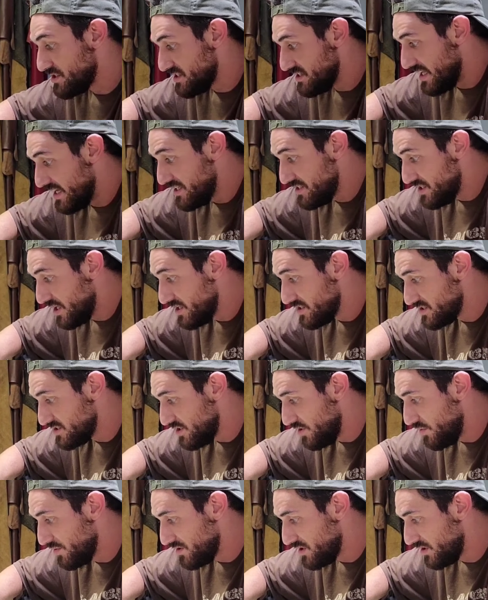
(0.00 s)
person that does
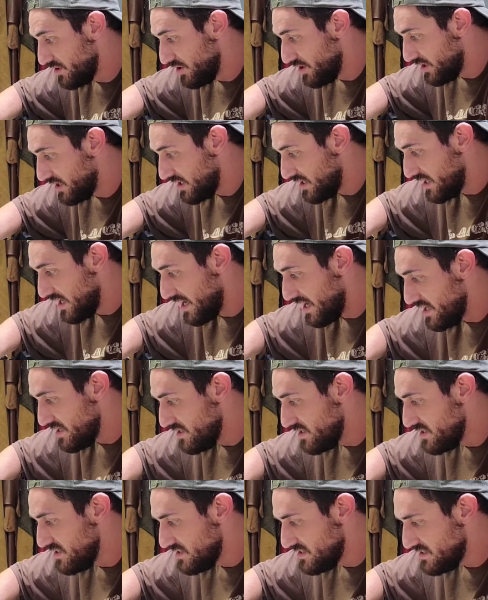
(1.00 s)
know what they're looking
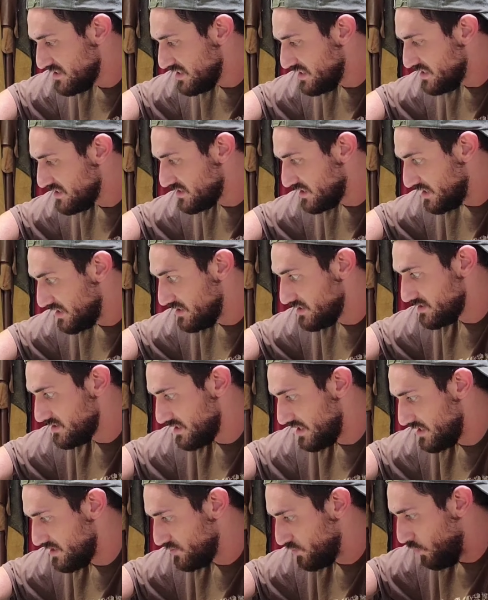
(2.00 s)
at sees it and
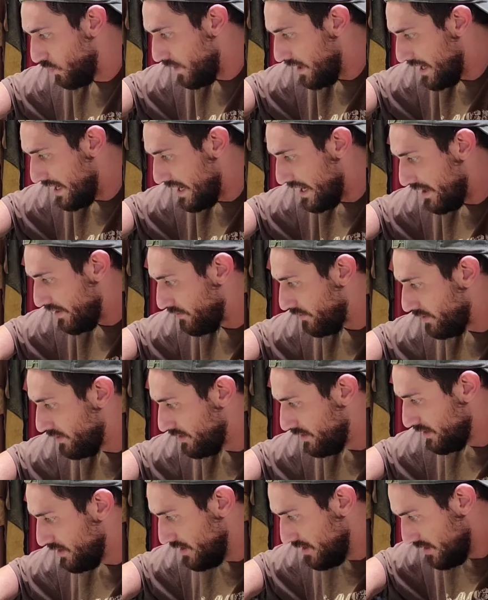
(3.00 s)
says, "Wow,
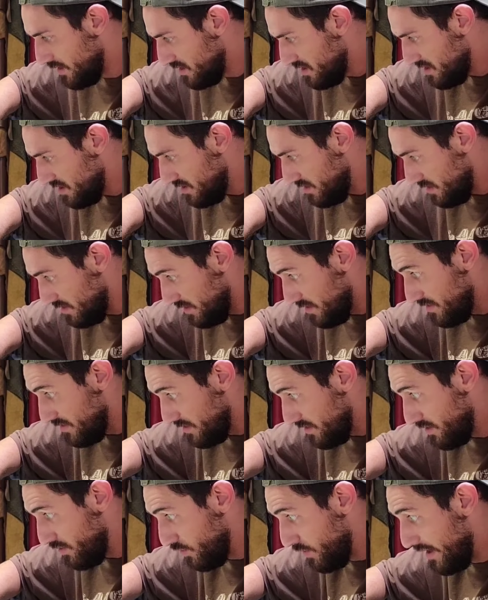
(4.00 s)

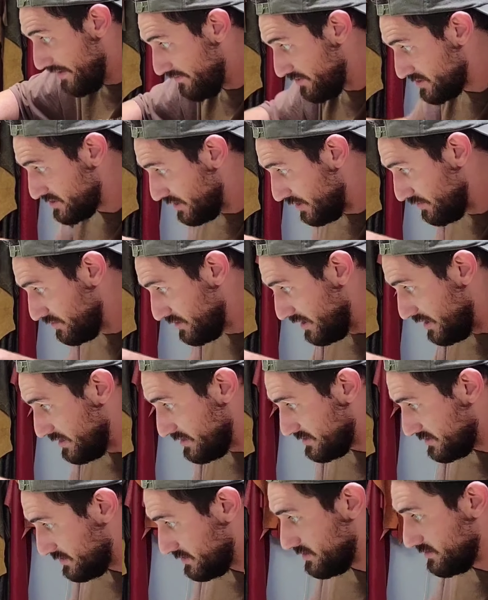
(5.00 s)
whoever sewed
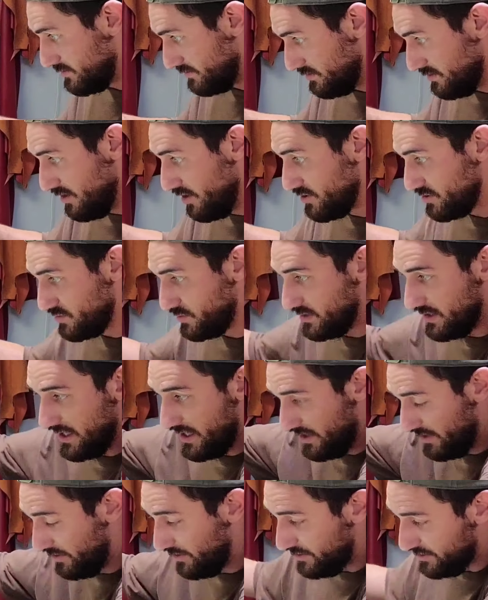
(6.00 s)
this knows what the
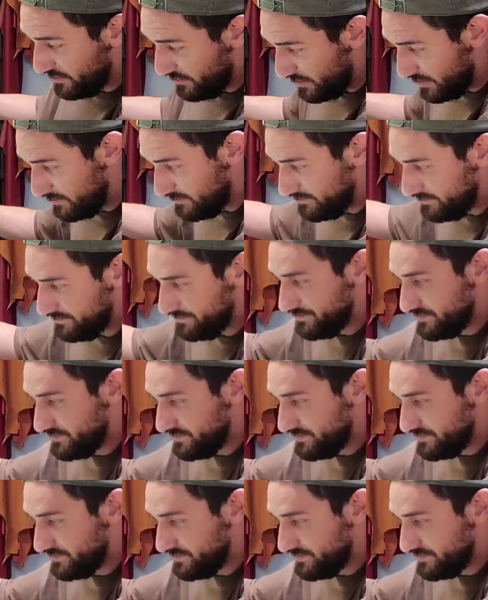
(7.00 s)
hell they're doing."